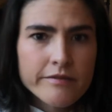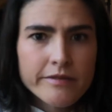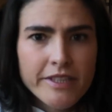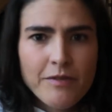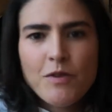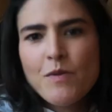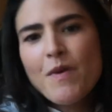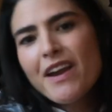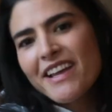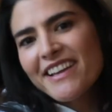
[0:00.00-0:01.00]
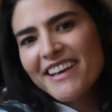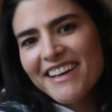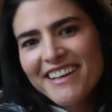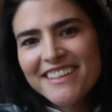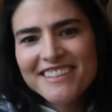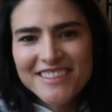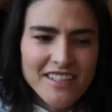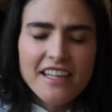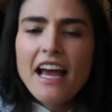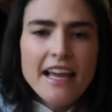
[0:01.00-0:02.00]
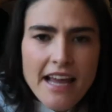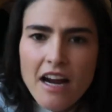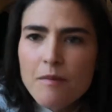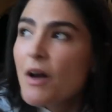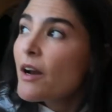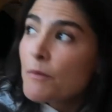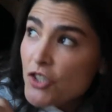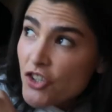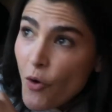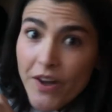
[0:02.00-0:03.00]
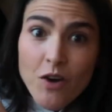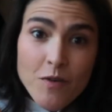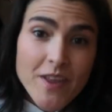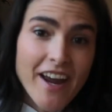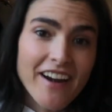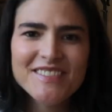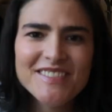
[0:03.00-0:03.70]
give you the money, like, and it's like, yeah, come on, I'm just going over there.